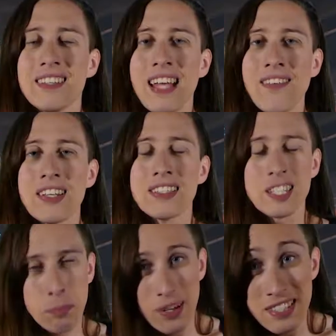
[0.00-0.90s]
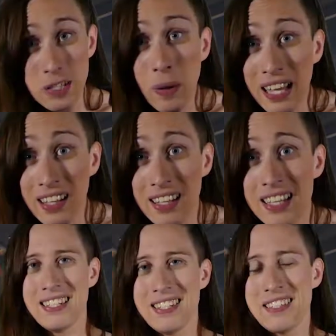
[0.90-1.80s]
having 6 points as well.
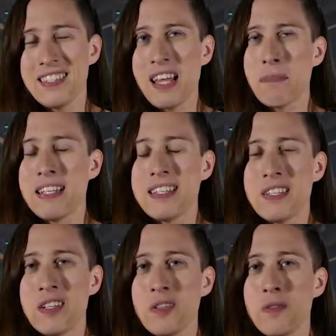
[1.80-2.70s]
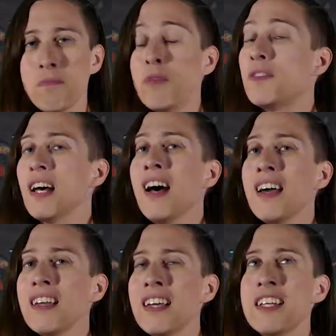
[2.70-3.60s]
So that means who moves
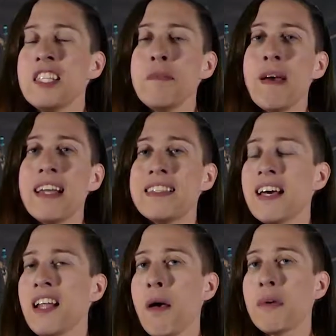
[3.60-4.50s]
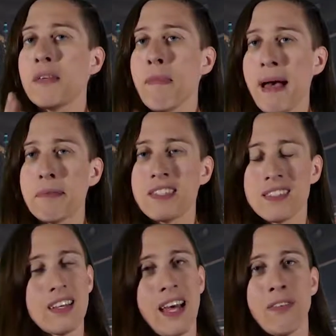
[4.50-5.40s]
on depends on how many
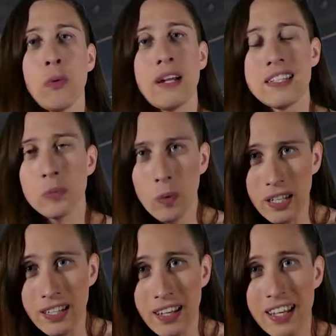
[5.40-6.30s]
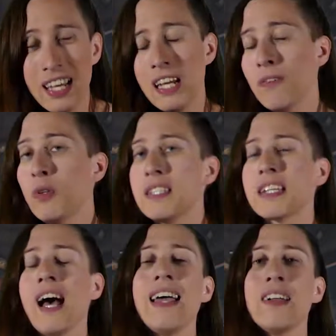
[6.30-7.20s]
maps everyone has won. If
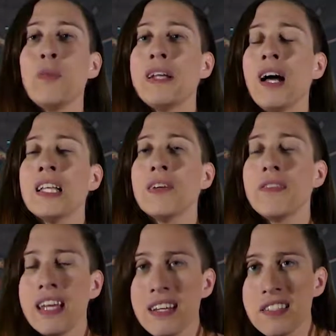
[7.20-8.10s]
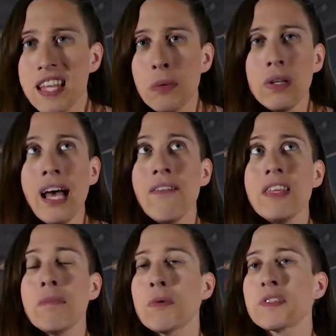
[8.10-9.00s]
Lunatic-Hai can win all of theirs, they will have the
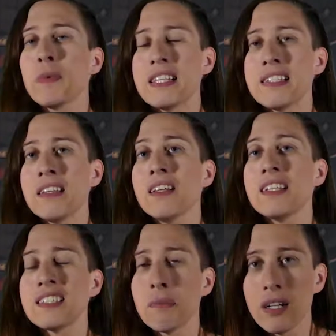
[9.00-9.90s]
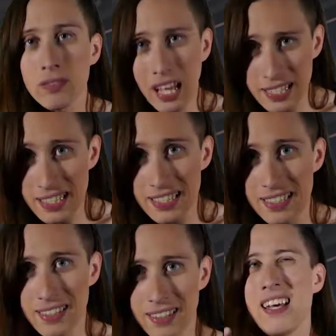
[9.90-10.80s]
most wins and the least amount of losses.
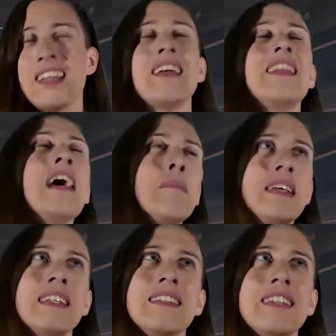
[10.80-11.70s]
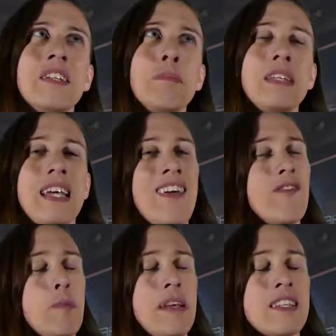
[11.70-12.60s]
And then that means it'll be
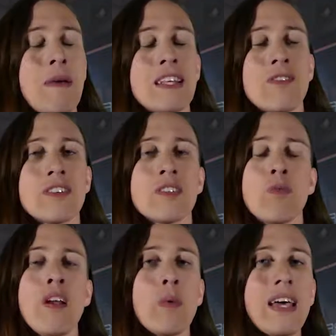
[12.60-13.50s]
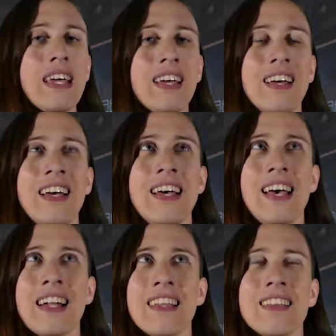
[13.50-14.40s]
MVP Space versus Runaway,
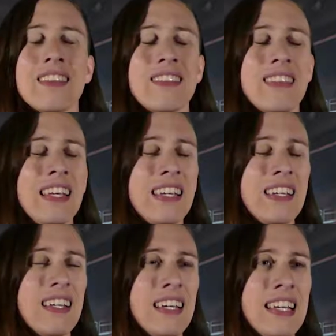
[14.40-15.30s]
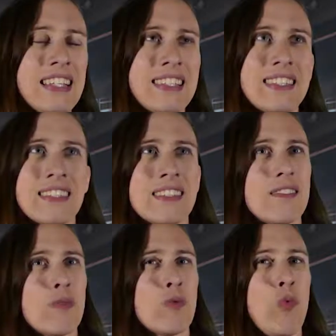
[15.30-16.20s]
and I think it's
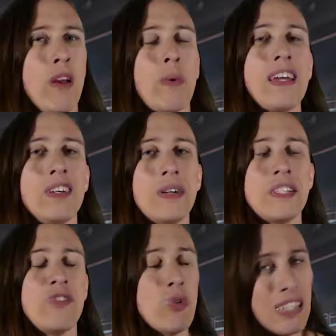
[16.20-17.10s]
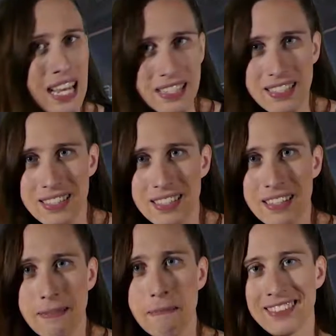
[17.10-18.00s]
Runaway who has fewer losses.
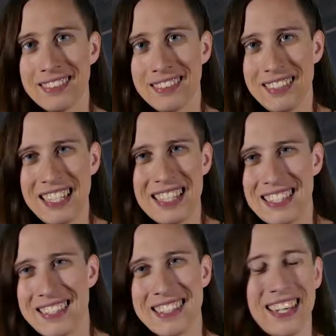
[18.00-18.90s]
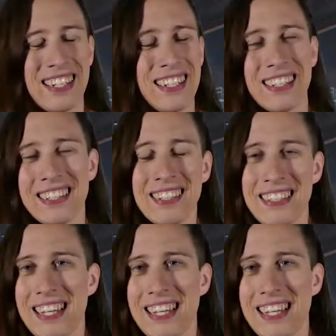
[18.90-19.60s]
It's Contenders